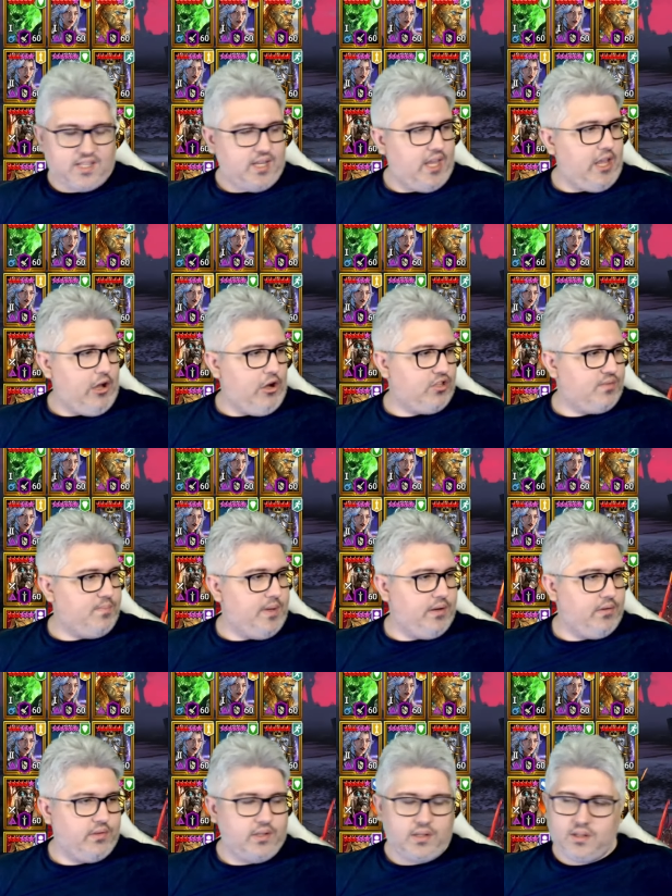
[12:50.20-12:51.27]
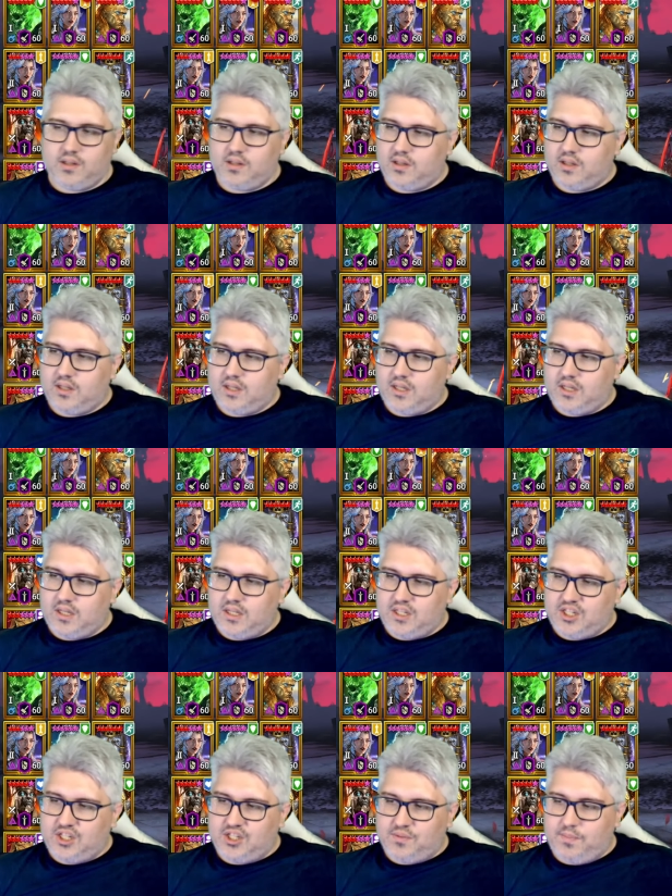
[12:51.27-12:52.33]
Hiho's build.
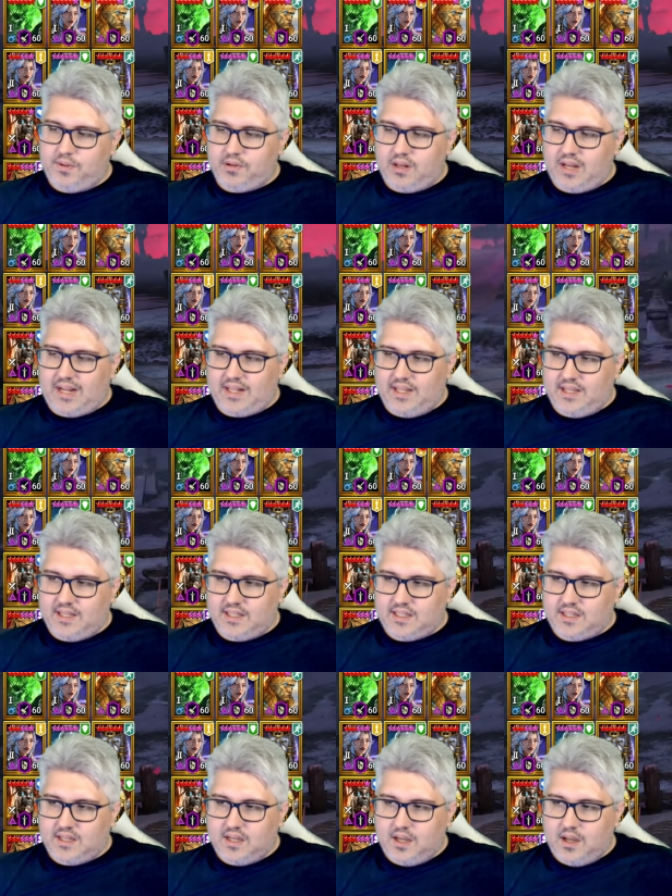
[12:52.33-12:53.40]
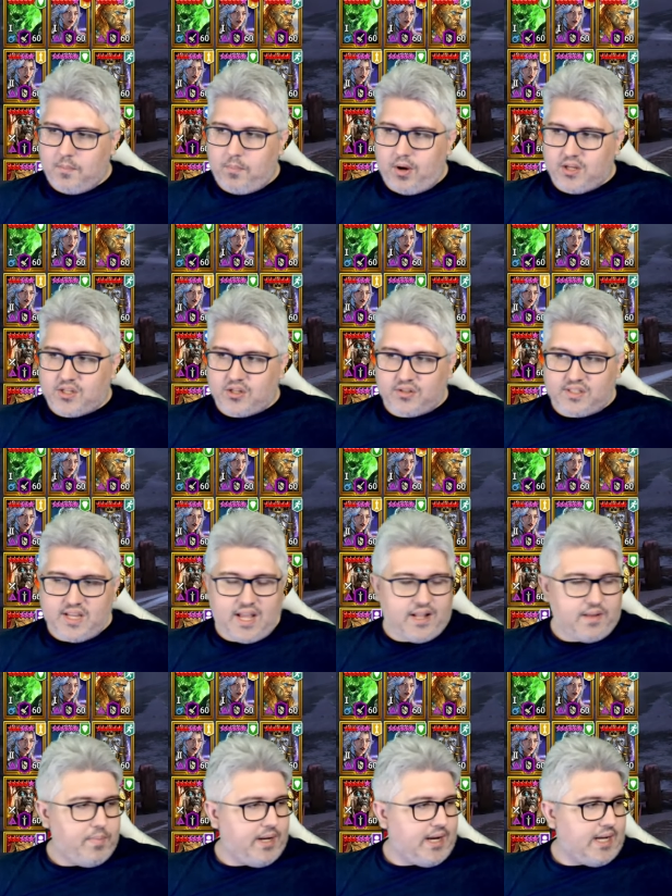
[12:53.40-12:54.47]
She's built like this. Poison
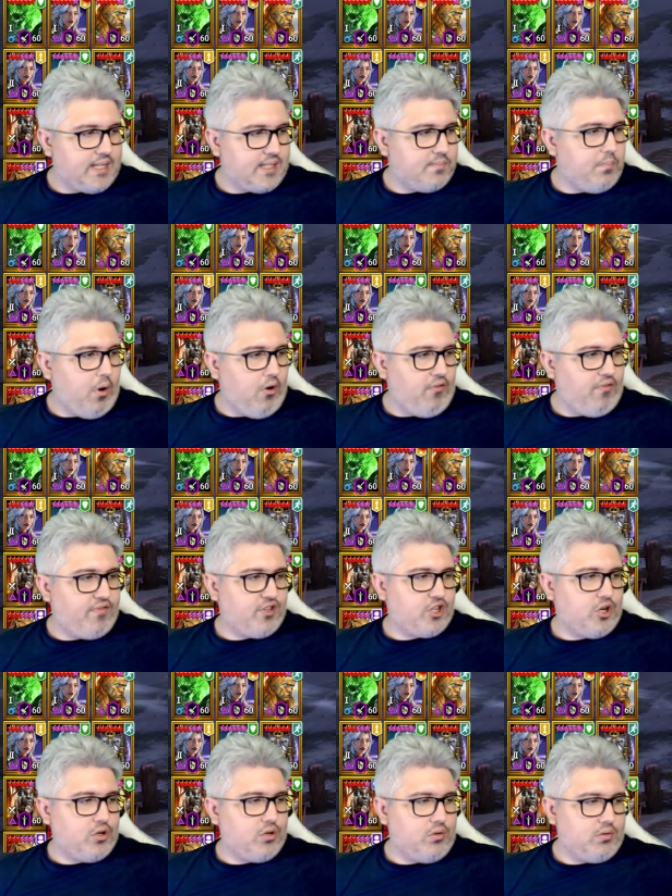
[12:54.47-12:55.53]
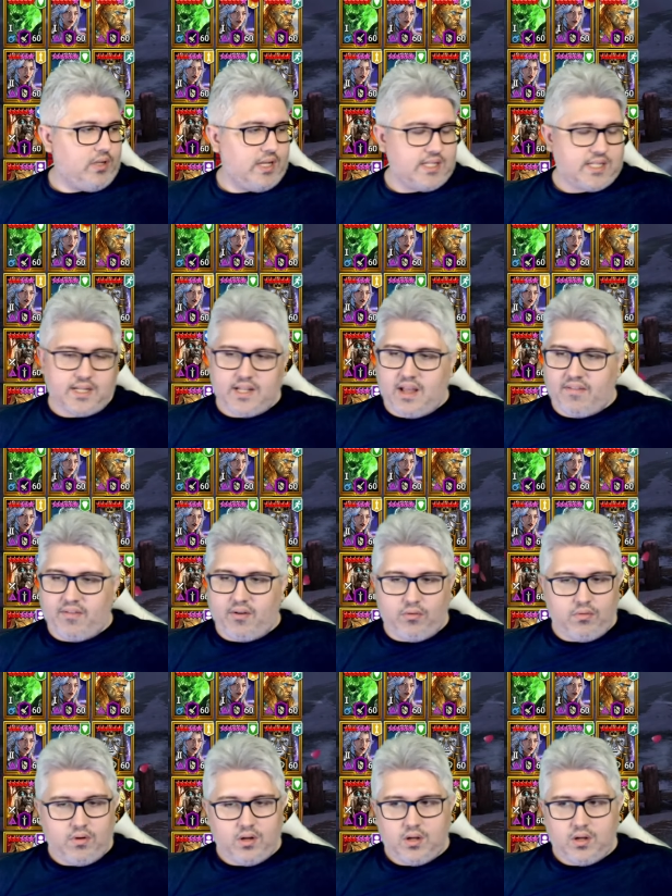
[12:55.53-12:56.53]
set, because both Shogun and Sandavo,